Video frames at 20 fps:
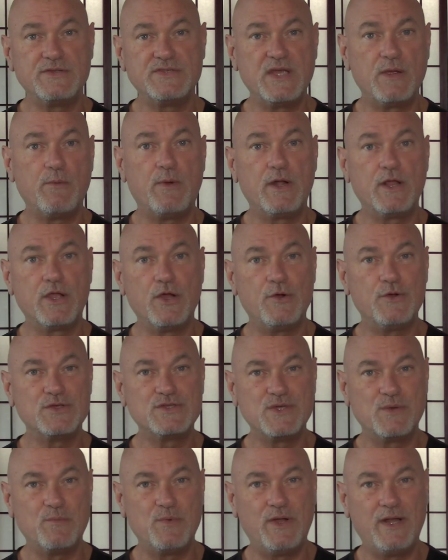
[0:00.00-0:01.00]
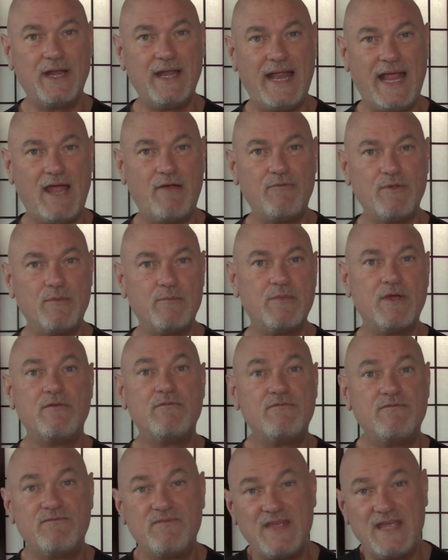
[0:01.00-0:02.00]
They want to go to someone and have them
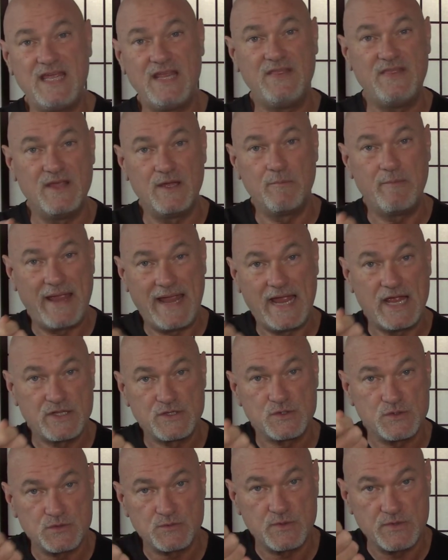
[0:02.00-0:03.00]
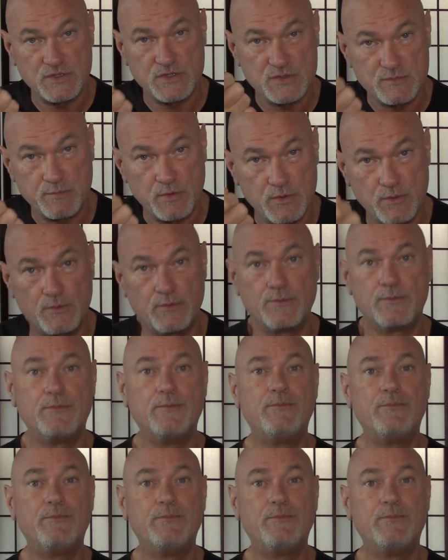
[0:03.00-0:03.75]
feed them answers with a spoon.